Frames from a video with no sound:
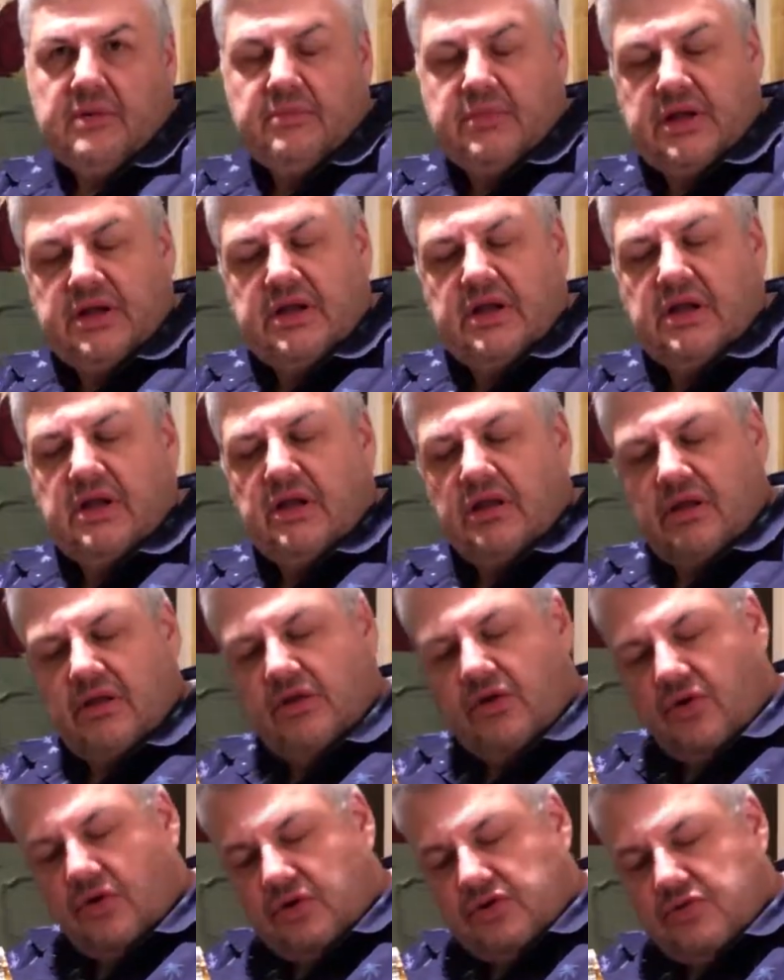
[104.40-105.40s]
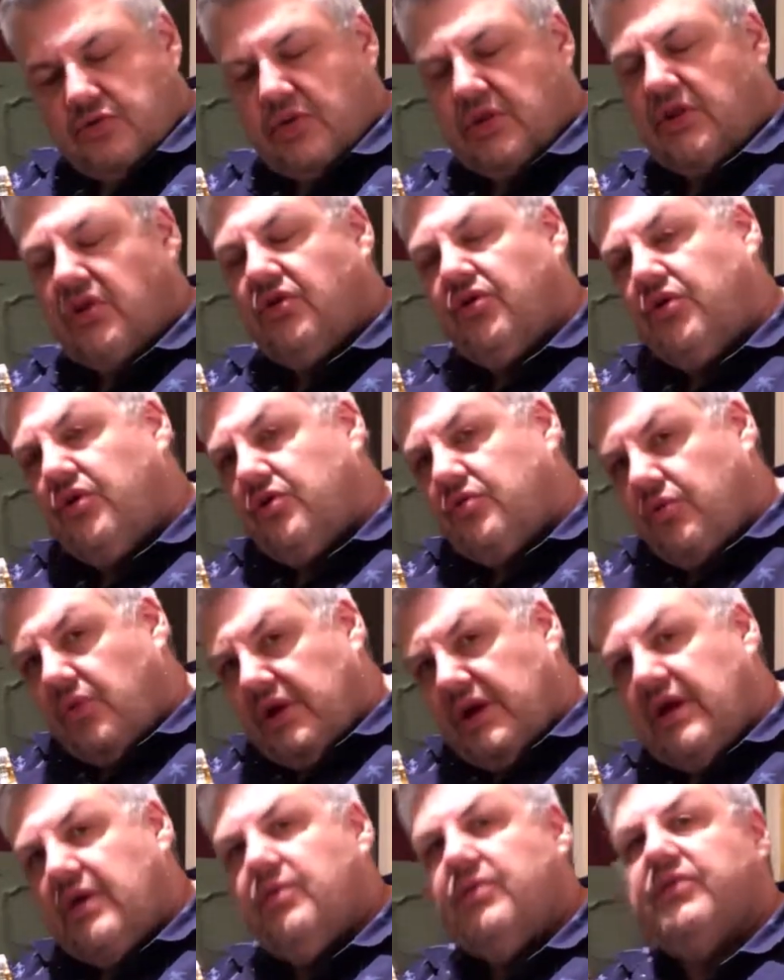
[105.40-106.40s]
But girls would learn
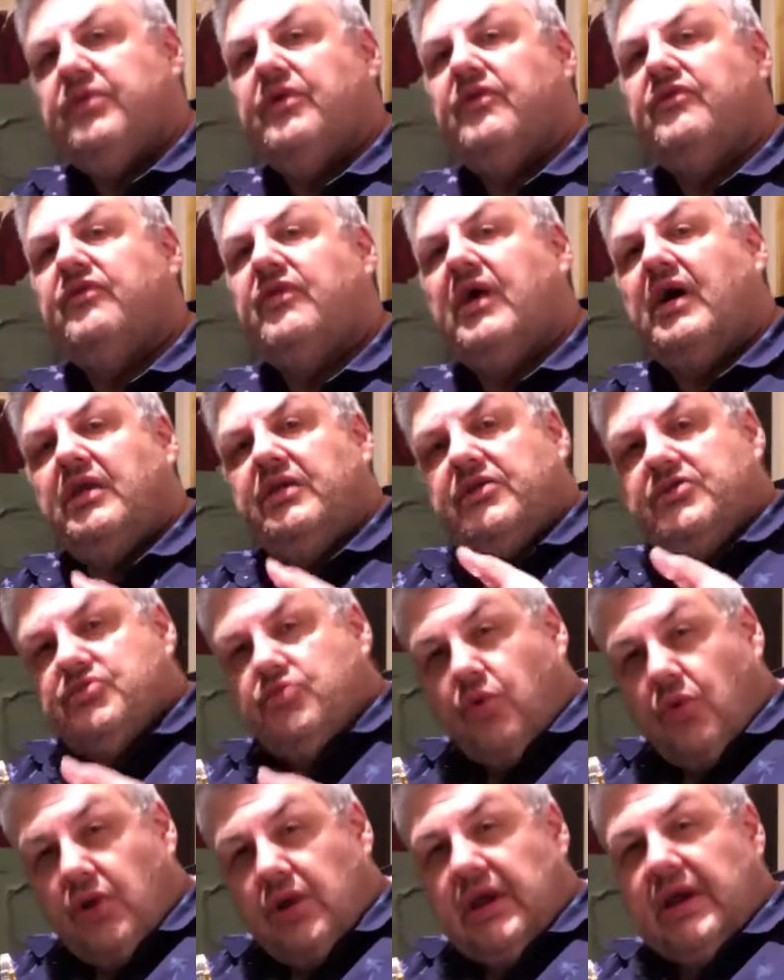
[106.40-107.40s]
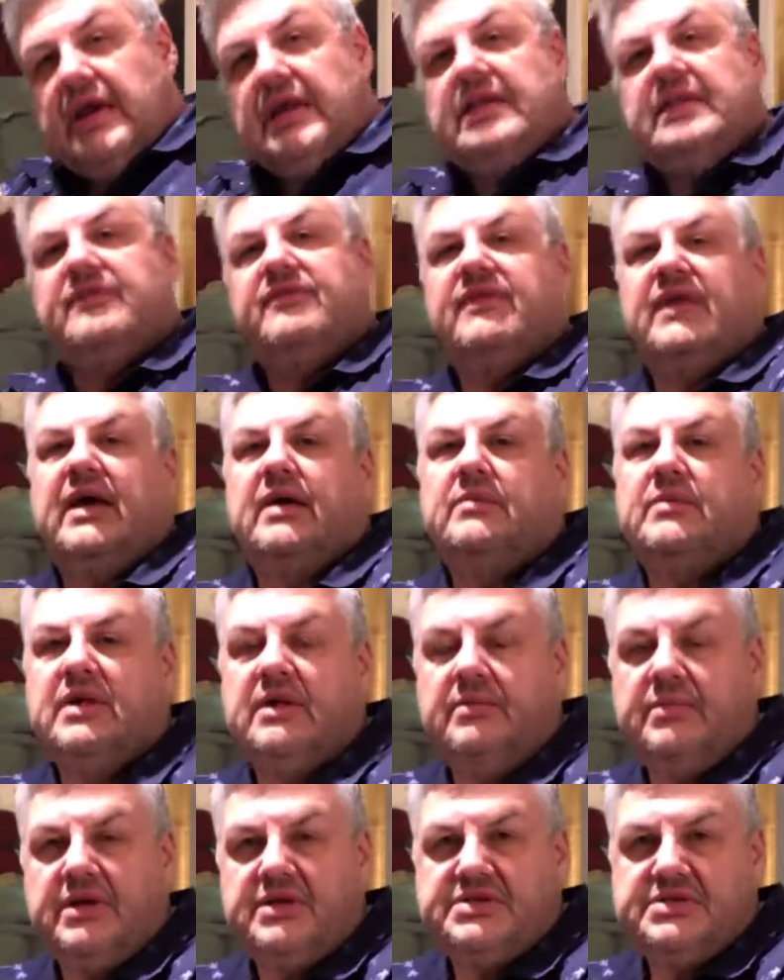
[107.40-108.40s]
working with their fathers, working in the
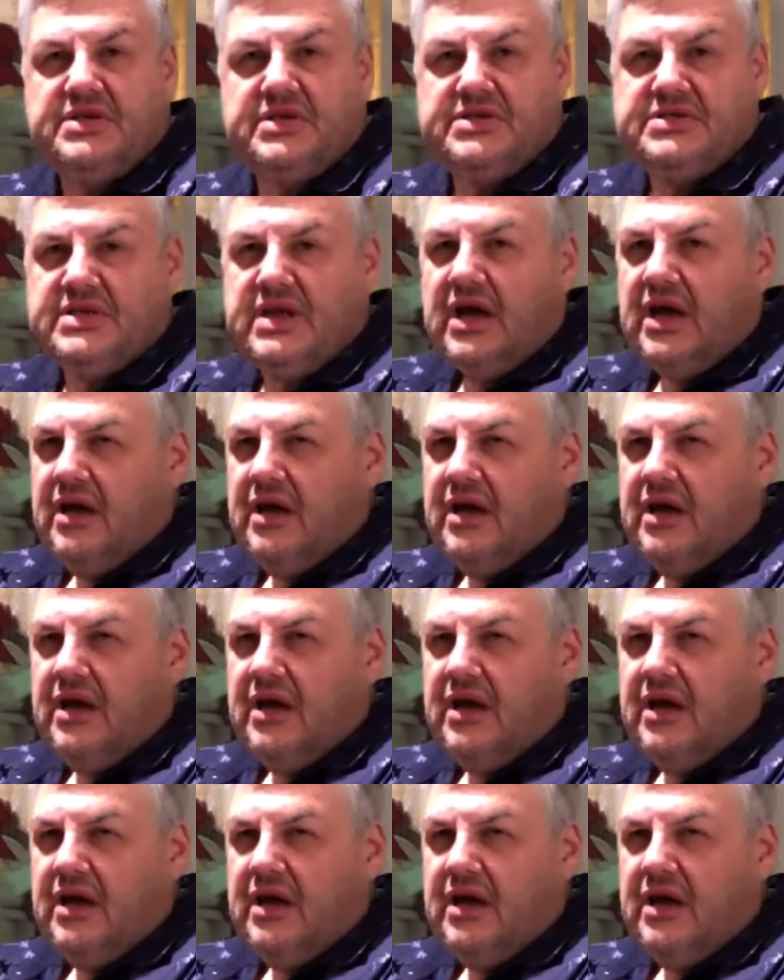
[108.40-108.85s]
family business.